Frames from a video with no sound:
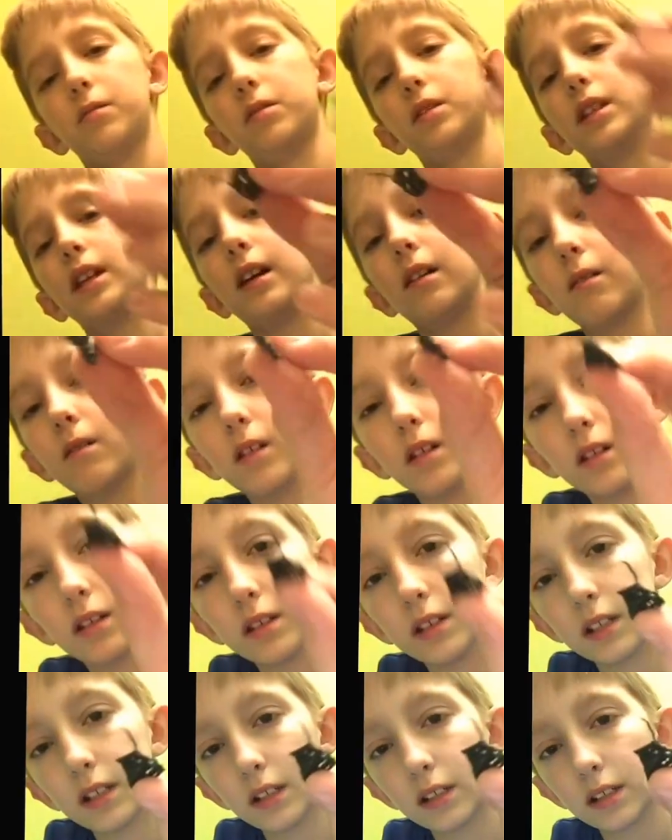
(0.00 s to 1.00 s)
with that one.
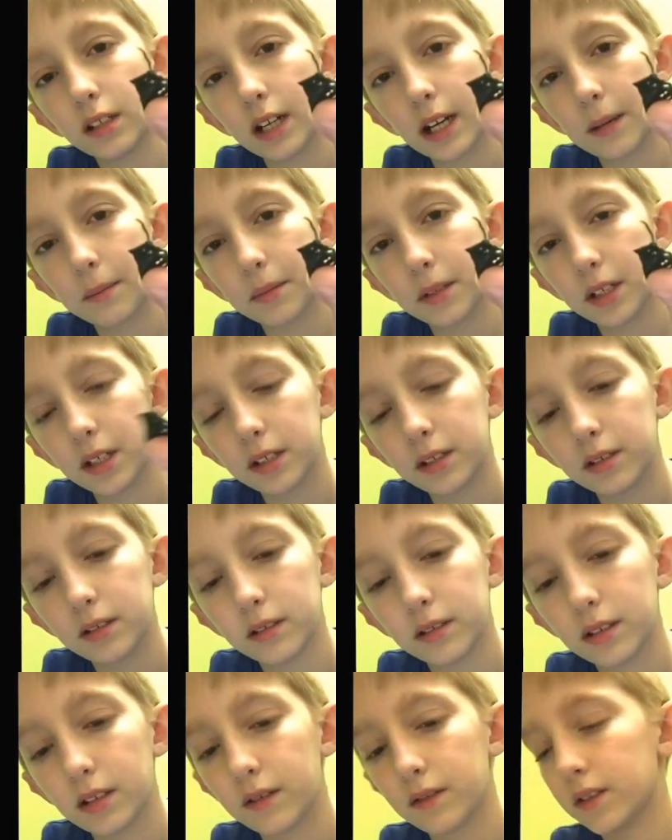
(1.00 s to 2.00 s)
See how crappy it is and
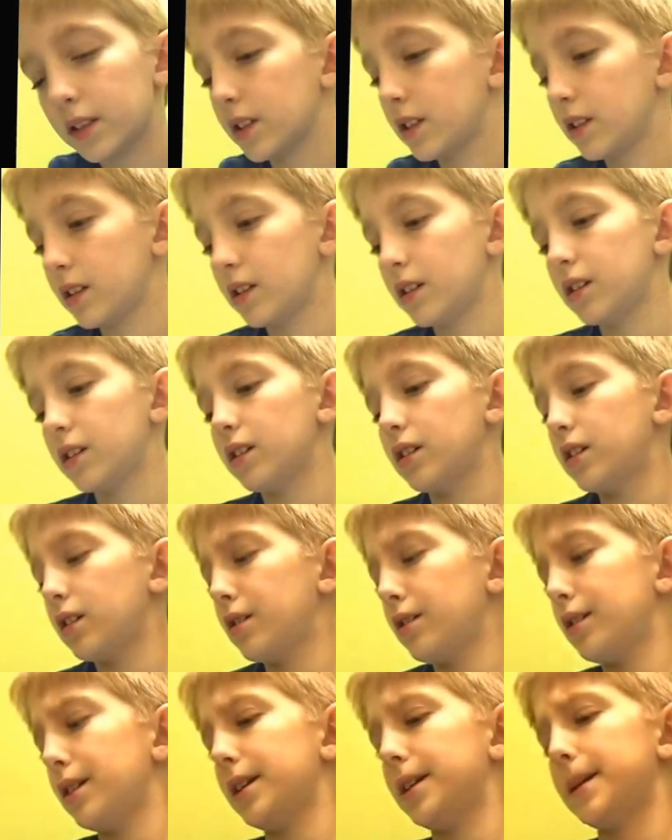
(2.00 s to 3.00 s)
stuff.
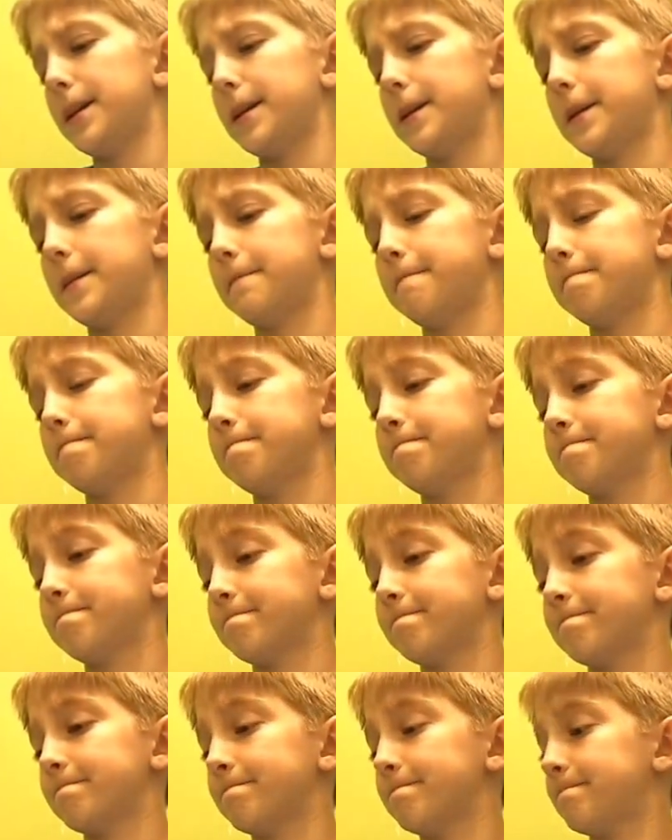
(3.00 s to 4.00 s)
Now I'm
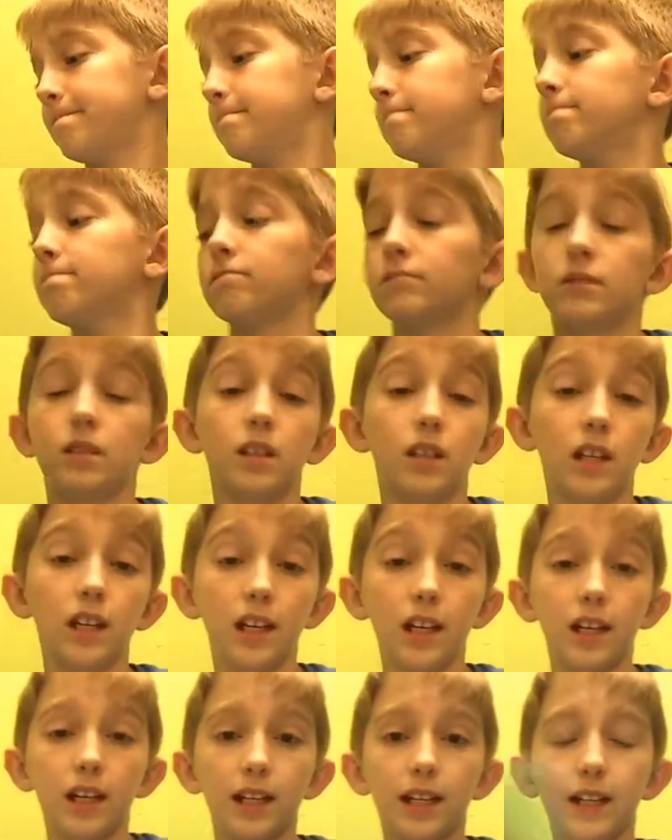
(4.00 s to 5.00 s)

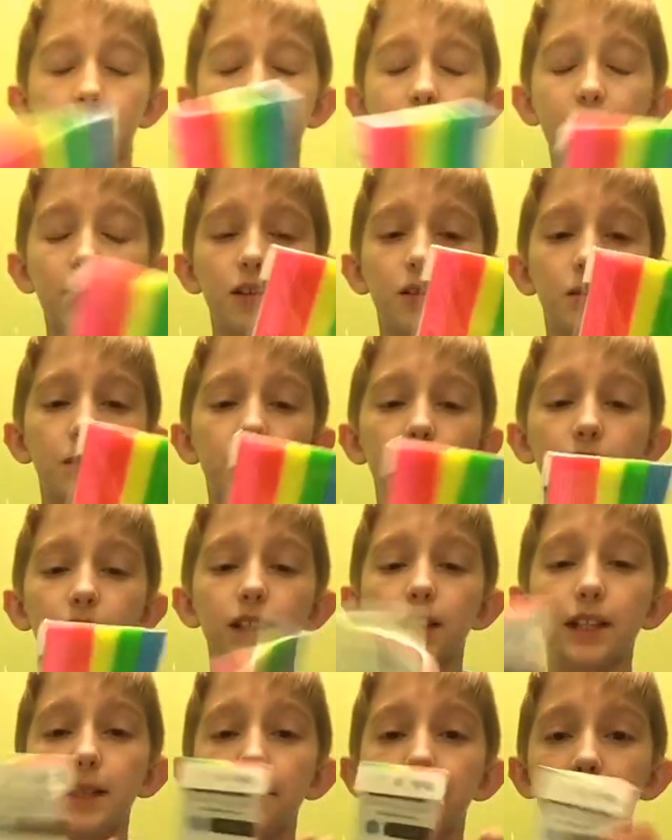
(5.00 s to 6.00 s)
going to open
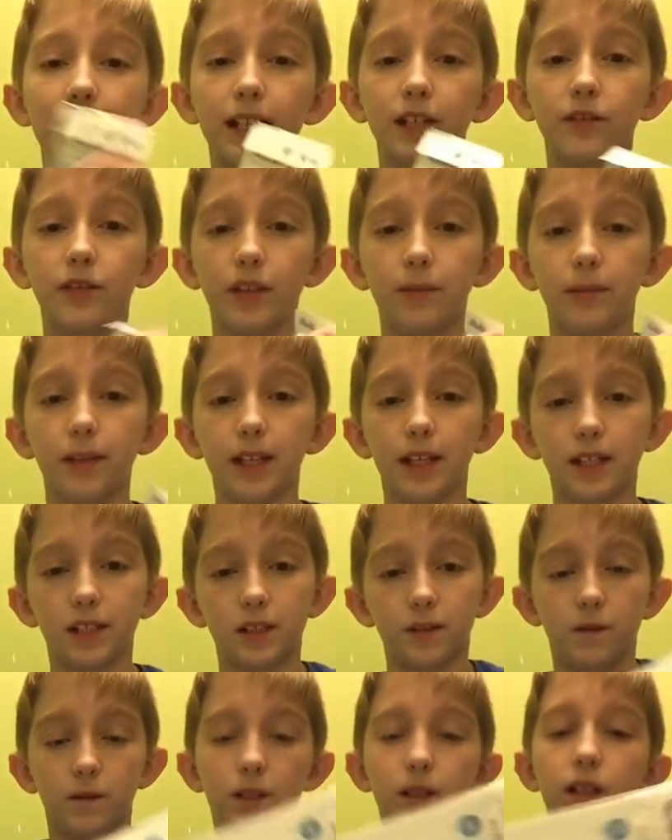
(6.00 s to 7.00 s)
the pack of ABS
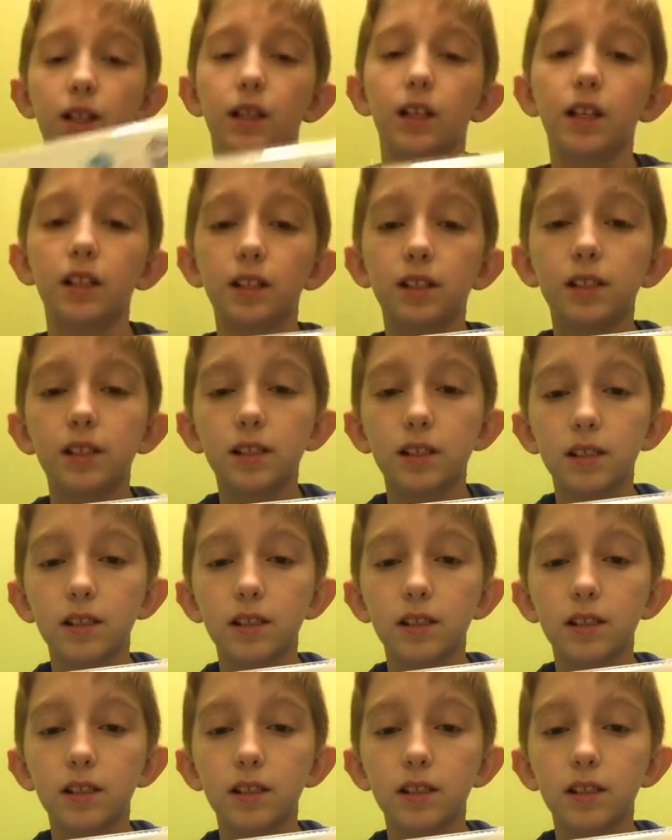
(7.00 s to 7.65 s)
for you guys.